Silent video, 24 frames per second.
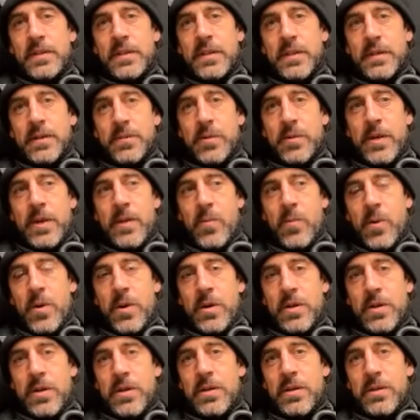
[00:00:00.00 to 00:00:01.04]
you know, what he
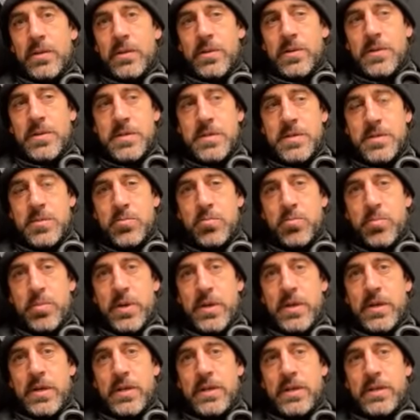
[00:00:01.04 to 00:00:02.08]
wanted to do,
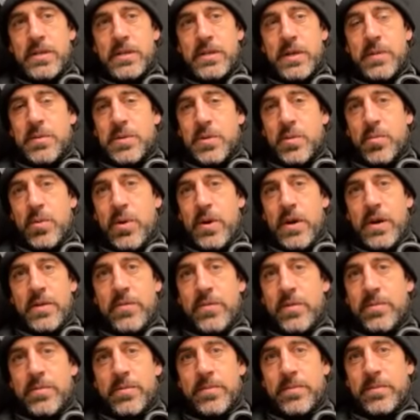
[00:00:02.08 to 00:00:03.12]
but I'm so proud of
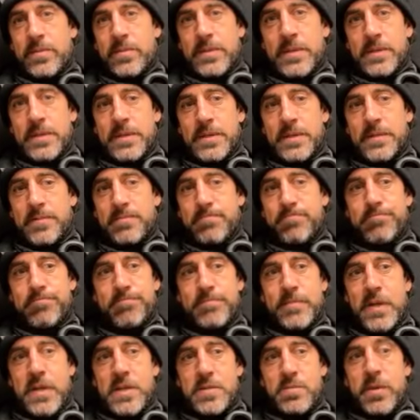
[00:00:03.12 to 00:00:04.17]
him.
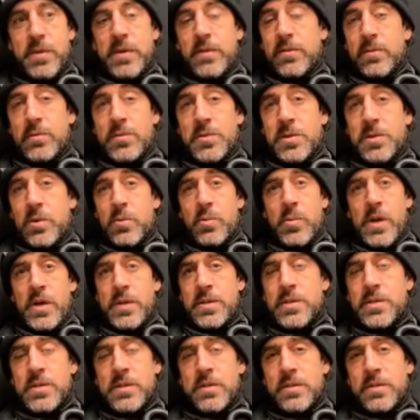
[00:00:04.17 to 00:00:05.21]
He's been through so
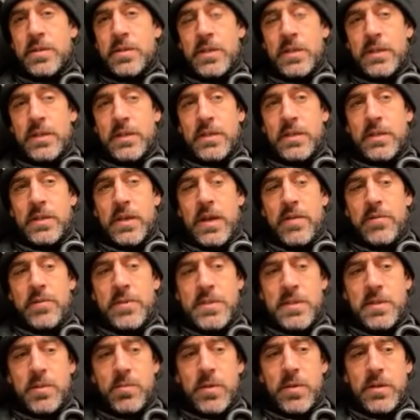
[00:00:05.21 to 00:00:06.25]
much, and
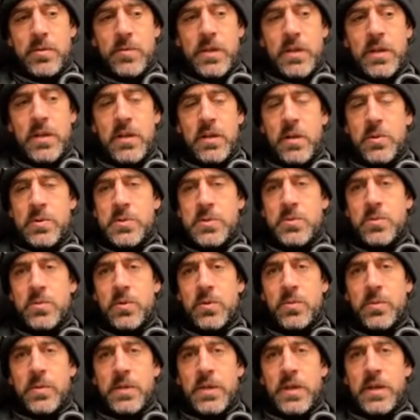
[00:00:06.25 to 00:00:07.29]
obviously being really close to
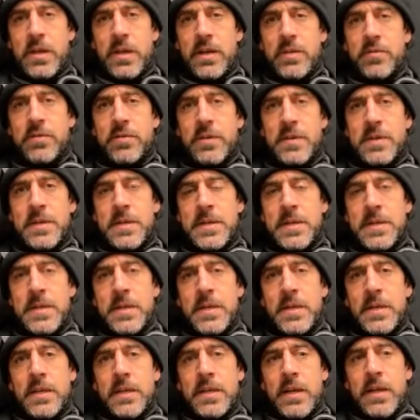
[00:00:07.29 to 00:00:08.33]
him and getting to have
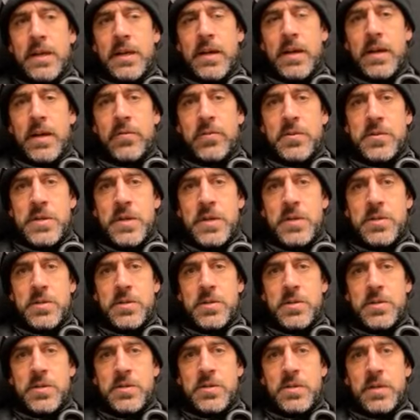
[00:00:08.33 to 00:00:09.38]
a lot of
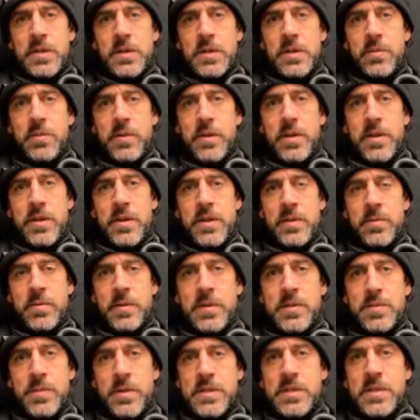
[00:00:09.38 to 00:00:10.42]
conversations with him,
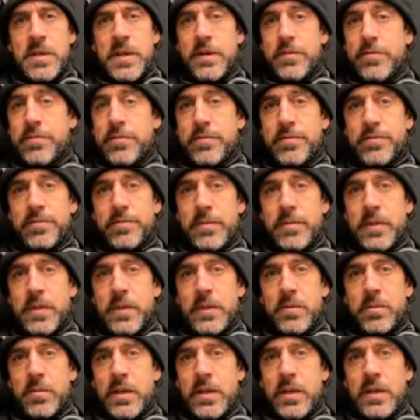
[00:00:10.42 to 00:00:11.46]
it's been tough, you
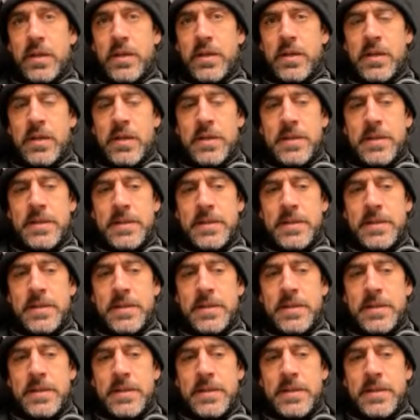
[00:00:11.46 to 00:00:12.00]
know, mentally,